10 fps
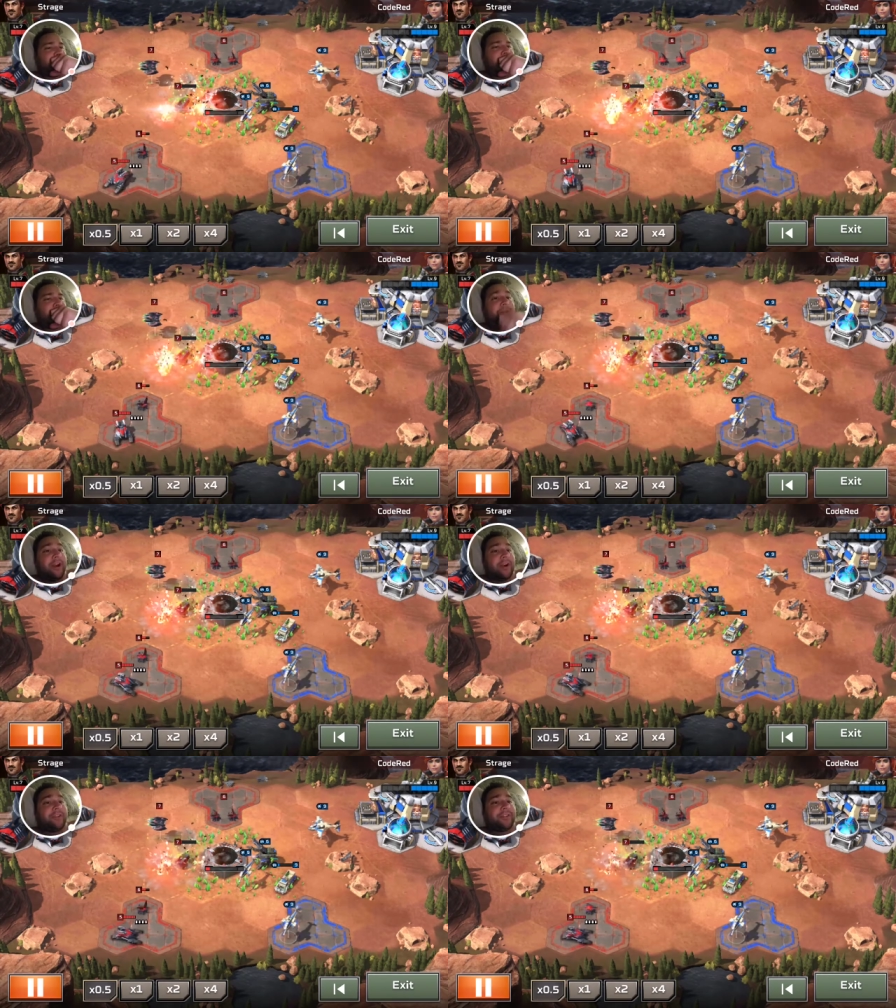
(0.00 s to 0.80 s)
my
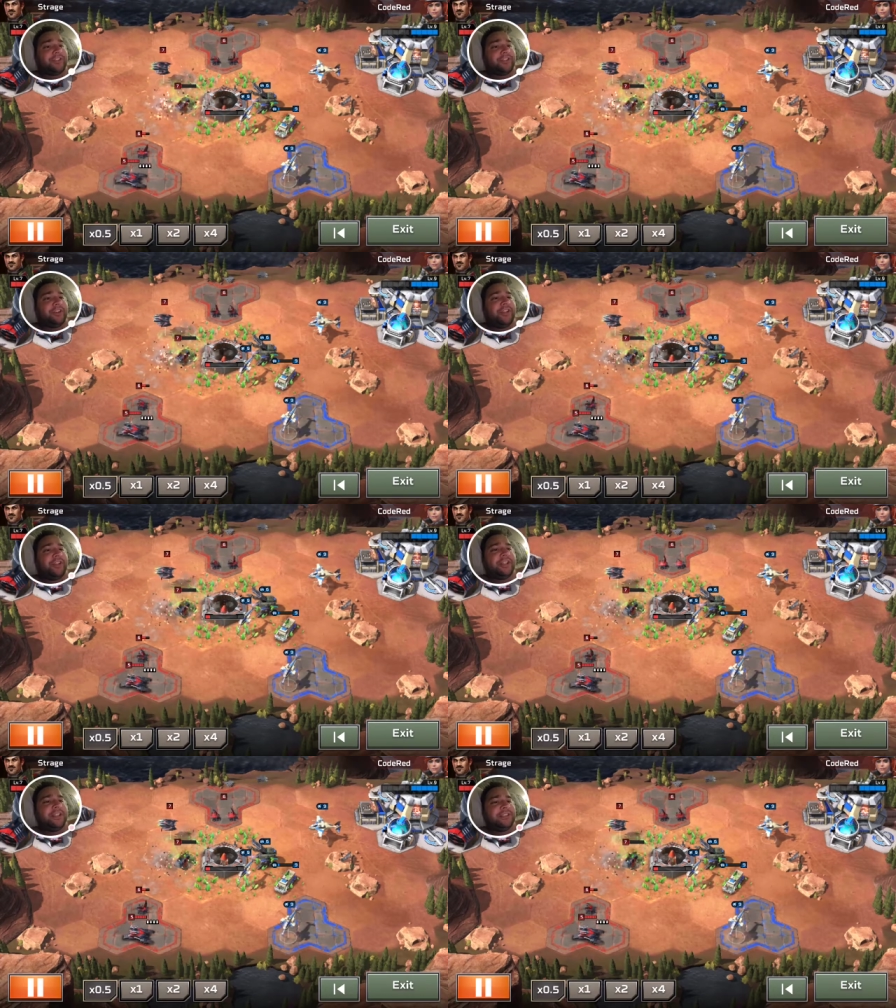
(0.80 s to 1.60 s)
harvester.
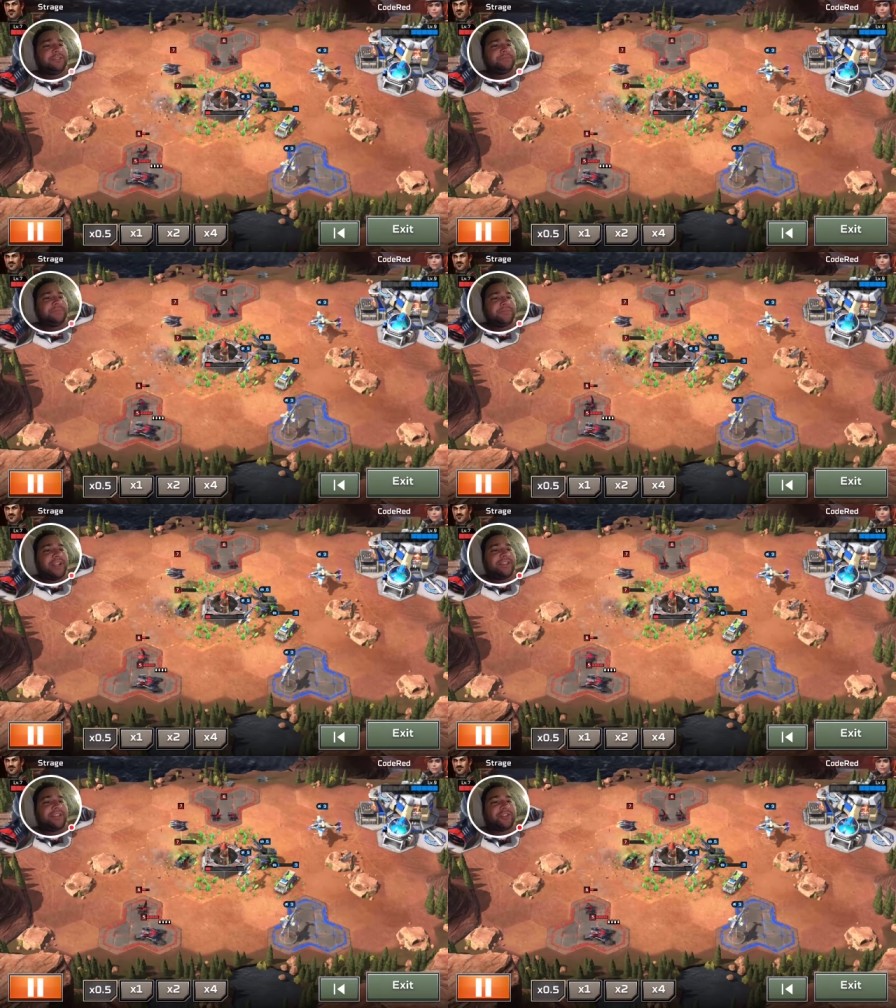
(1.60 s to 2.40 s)
And
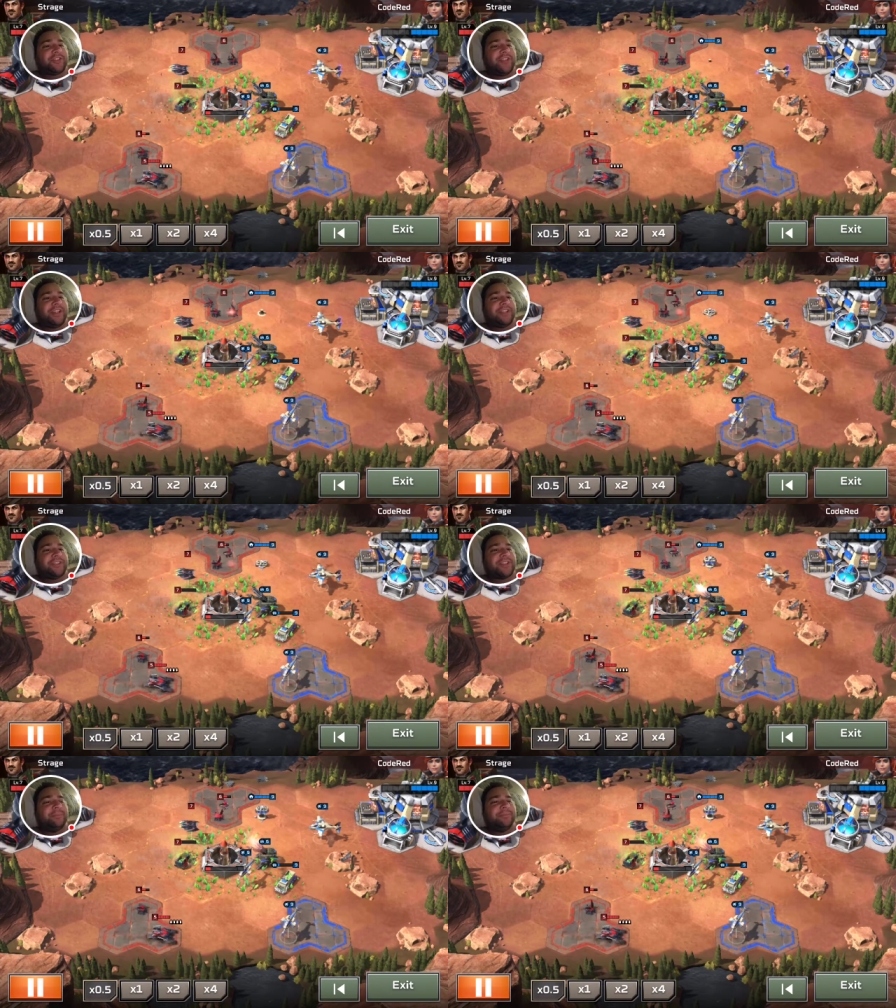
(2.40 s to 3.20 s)
it's interesting because
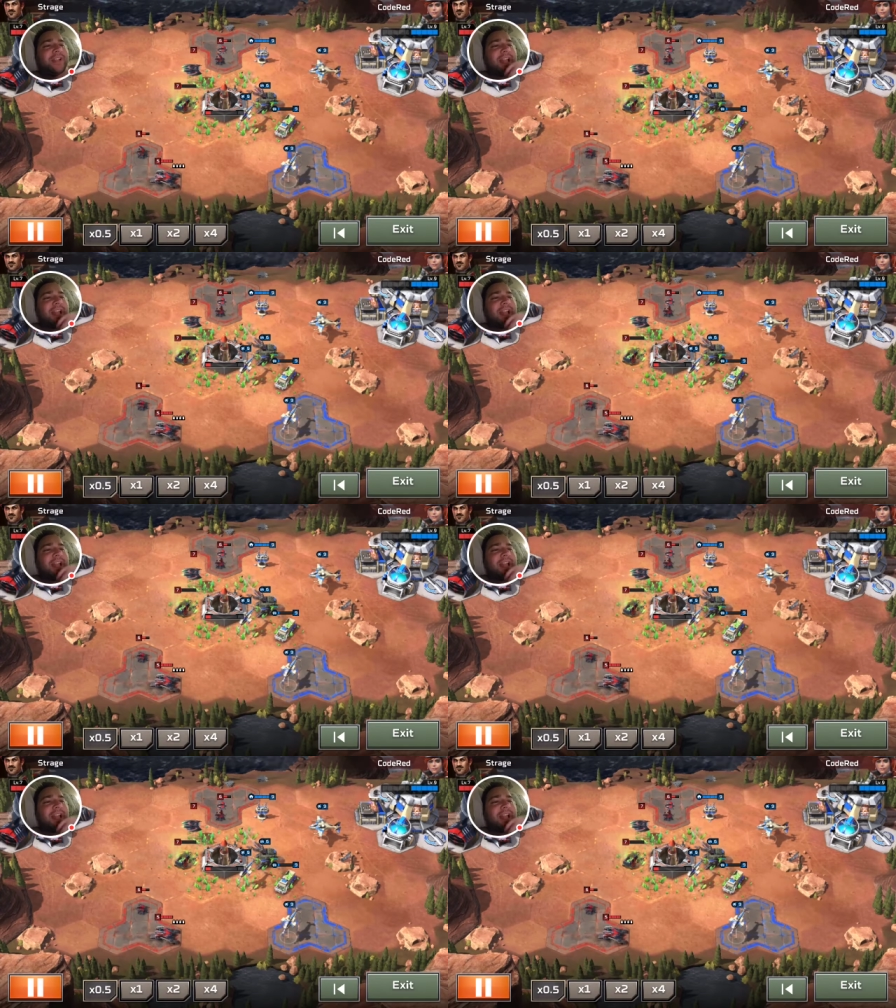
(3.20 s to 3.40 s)
I